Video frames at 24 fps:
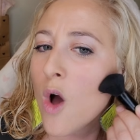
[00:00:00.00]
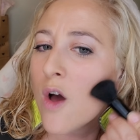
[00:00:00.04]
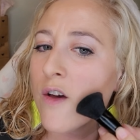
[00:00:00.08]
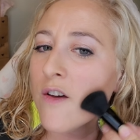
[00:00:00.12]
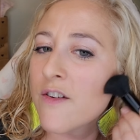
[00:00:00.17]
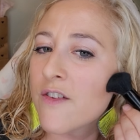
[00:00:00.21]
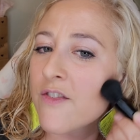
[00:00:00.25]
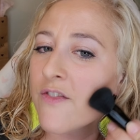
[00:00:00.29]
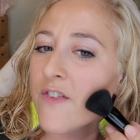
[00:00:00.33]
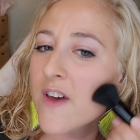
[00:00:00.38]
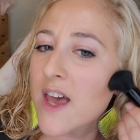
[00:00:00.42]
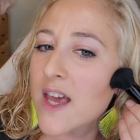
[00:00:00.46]

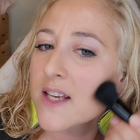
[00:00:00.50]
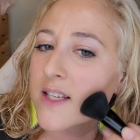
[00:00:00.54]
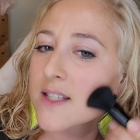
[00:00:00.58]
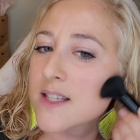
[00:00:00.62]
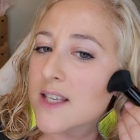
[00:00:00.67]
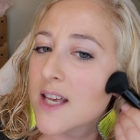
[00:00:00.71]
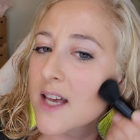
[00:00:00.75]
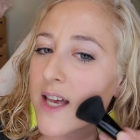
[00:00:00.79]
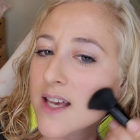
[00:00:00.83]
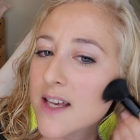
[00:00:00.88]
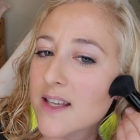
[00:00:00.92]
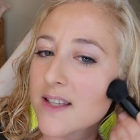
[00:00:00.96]

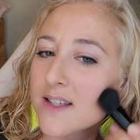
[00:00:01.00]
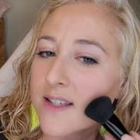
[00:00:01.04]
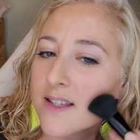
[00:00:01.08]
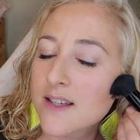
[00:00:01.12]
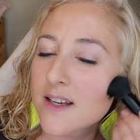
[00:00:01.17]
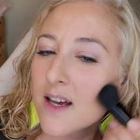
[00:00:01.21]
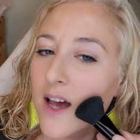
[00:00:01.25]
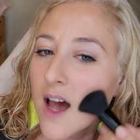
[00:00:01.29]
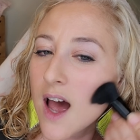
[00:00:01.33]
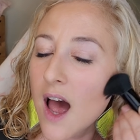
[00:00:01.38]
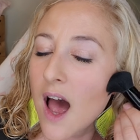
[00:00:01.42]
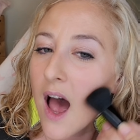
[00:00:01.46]
faces.
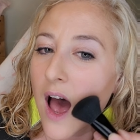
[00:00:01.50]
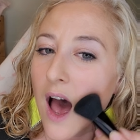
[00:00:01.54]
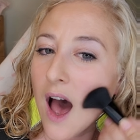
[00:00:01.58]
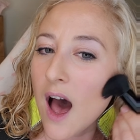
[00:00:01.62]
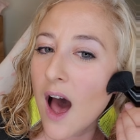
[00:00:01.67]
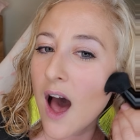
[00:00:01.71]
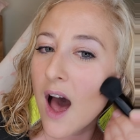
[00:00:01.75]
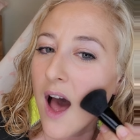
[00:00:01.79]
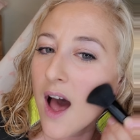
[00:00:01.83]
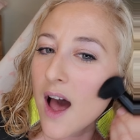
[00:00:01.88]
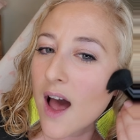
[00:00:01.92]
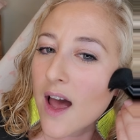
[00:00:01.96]

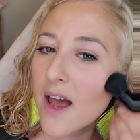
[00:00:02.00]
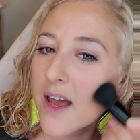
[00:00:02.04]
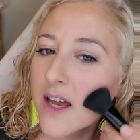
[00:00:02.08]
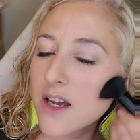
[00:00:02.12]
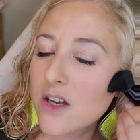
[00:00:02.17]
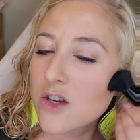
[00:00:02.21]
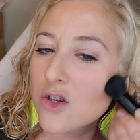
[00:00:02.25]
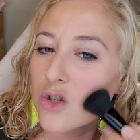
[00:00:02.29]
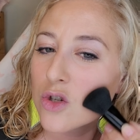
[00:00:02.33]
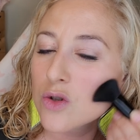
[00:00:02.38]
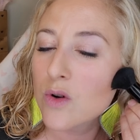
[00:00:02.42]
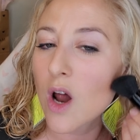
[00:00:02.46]

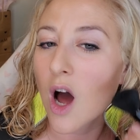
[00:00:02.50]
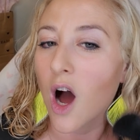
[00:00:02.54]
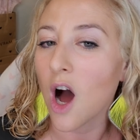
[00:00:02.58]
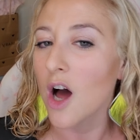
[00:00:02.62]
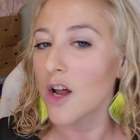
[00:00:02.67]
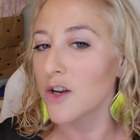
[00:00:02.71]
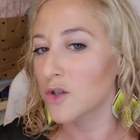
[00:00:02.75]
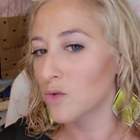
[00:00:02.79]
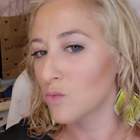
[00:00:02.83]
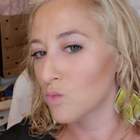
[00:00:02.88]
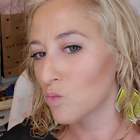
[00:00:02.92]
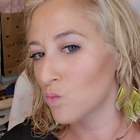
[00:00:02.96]
I do
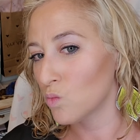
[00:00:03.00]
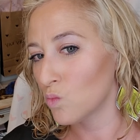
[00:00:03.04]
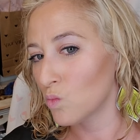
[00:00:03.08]
not.